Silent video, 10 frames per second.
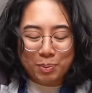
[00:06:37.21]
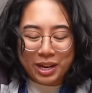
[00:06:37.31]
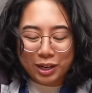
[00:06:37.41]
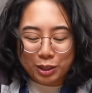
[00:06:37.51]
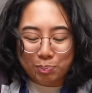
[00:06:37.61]

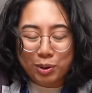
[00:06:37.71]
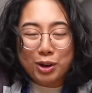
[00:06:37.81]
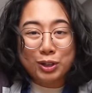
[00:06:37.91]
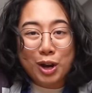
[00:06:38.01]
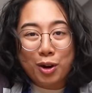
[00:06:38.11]
because
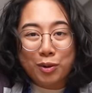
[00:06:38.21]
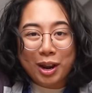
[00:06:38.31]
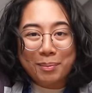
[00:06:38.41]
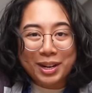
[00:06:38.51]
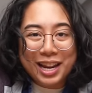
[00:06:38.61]
BookTok
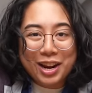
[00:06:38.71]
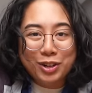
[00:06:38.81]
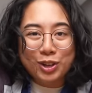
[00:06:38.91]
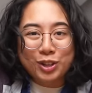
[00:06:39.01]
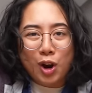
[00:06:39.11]

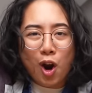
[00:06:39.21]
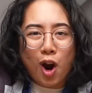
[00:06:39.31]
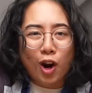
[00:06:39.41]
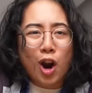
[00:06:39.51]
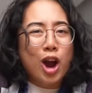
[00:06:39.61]
recommendations
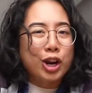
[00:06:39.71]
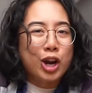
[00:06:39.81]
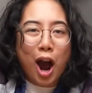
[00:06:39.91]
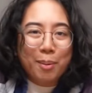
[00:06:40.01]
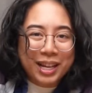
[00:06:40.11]
are
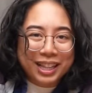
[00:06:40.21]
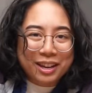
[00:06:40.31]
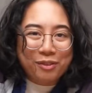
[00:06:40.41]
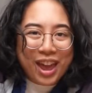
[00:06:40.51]
comically